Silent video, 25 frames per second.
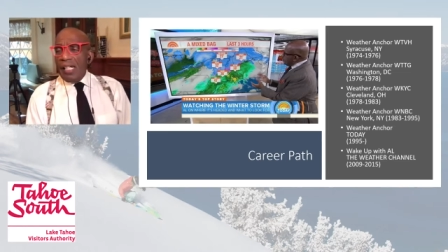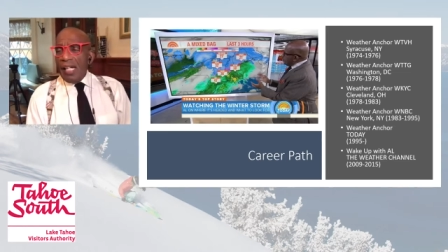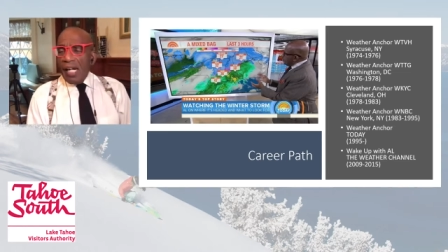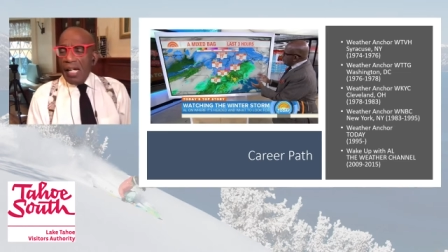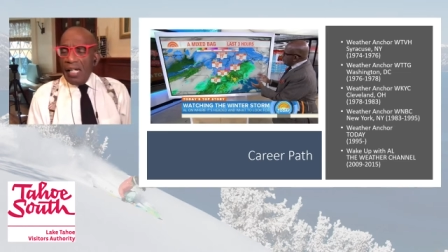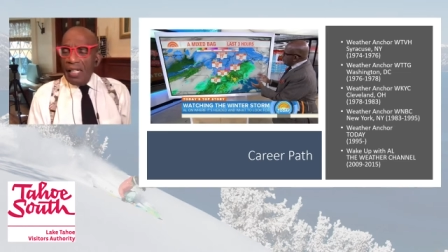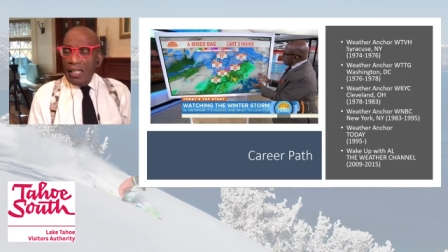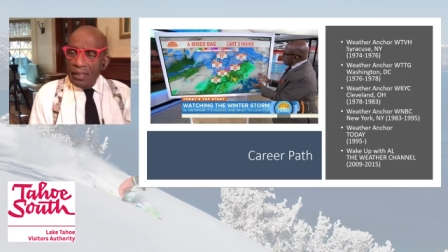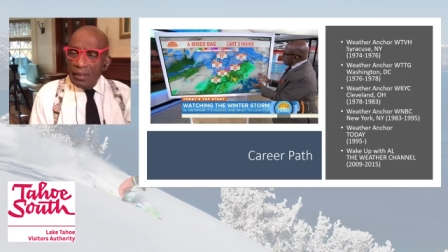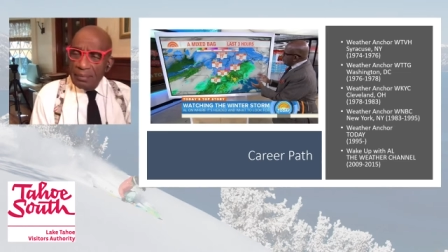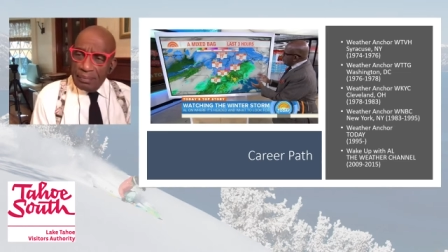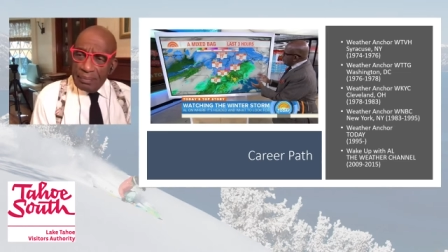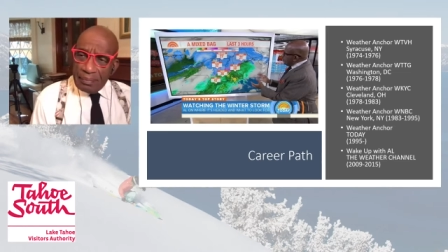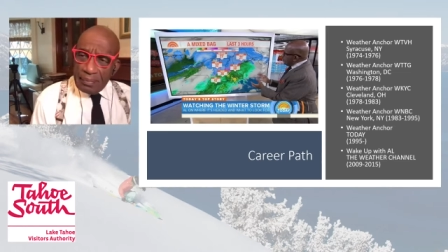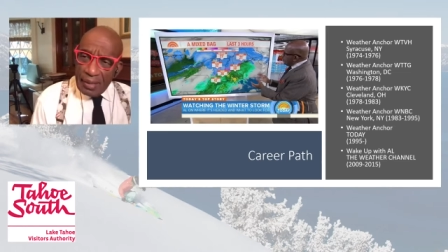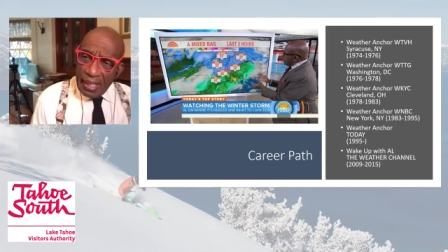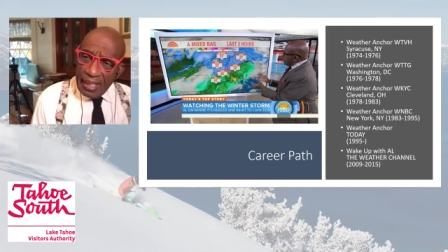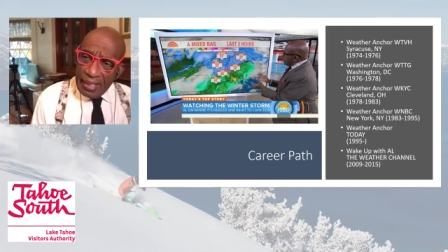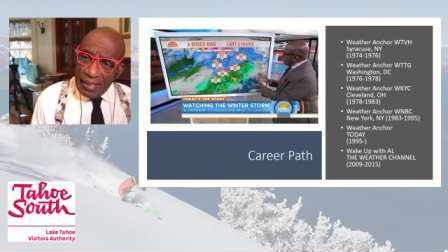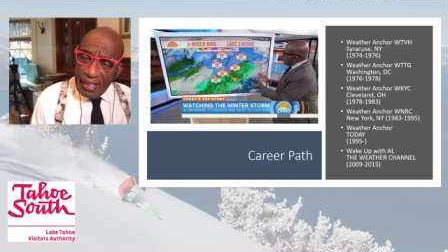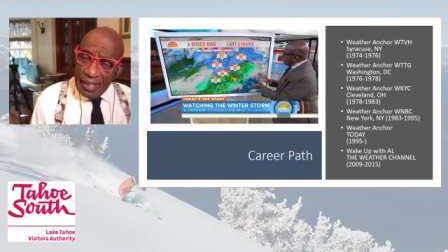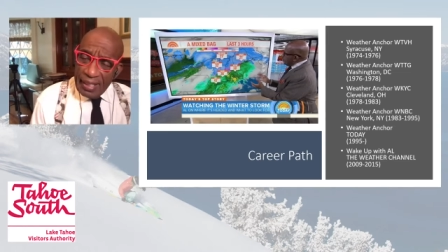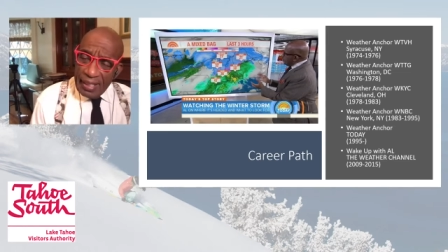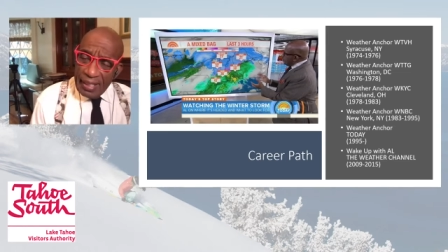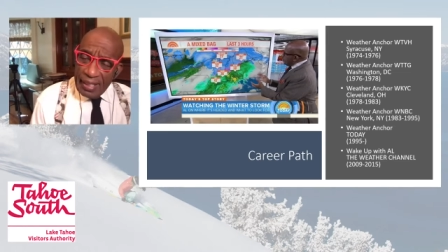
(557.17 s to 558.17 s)
in uh,
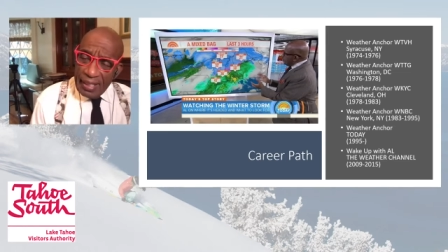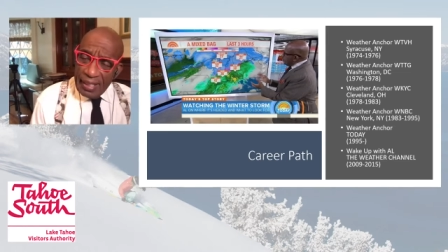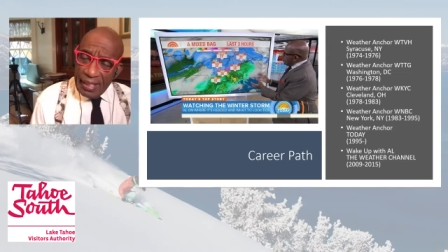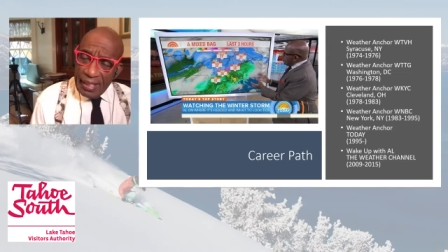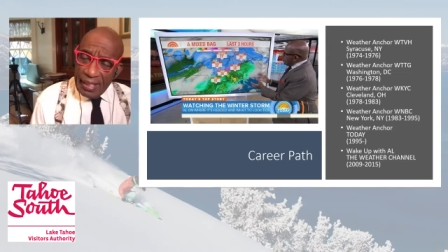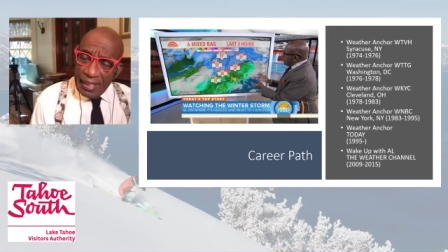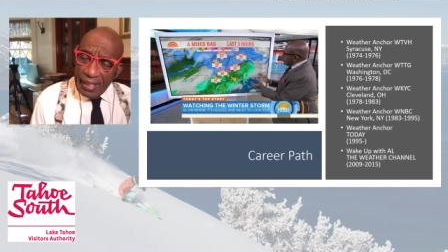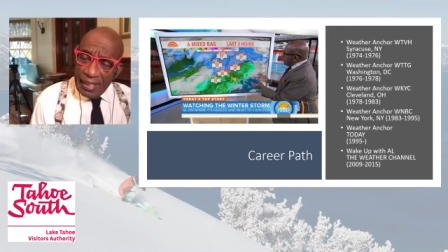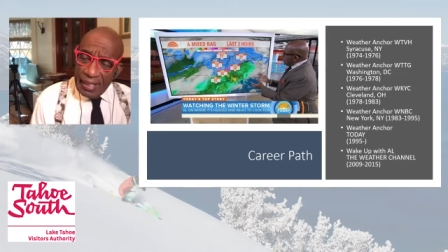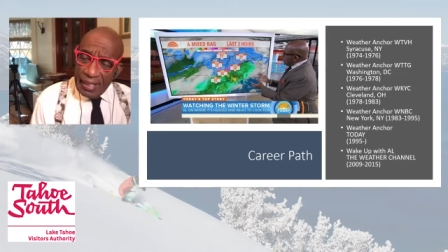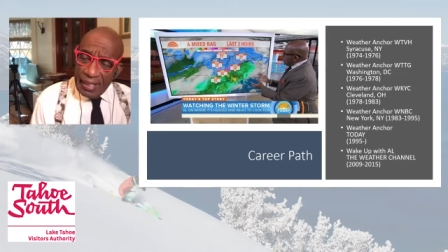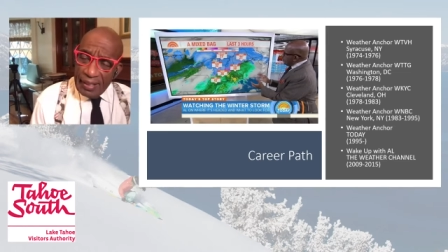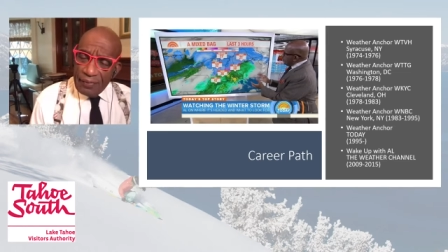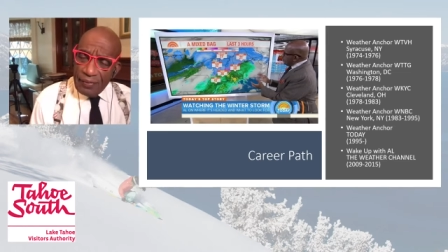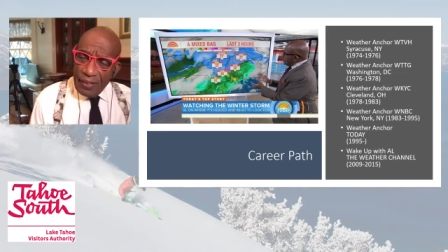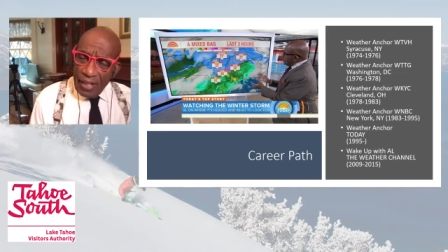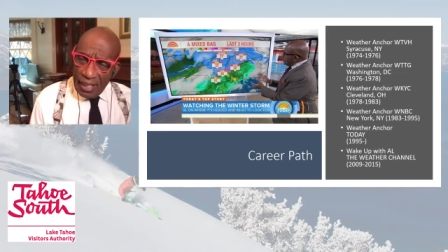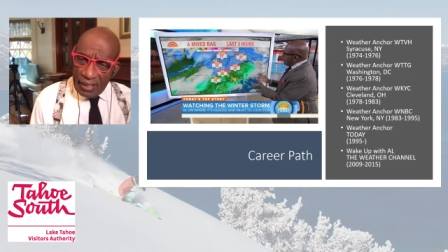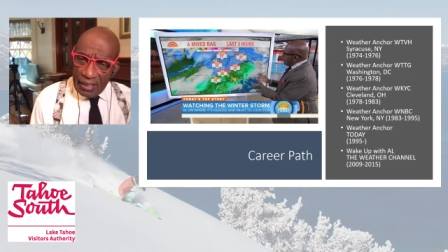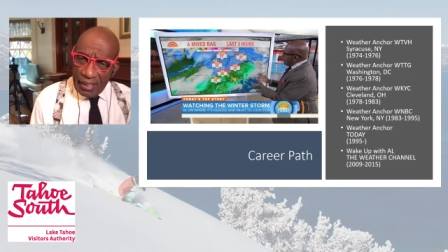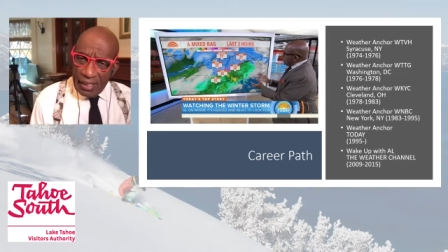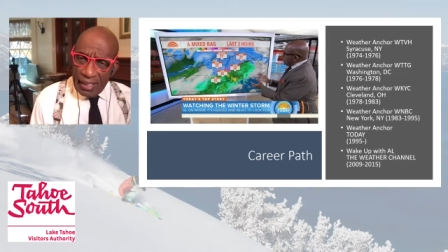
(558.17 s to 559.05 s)
1997.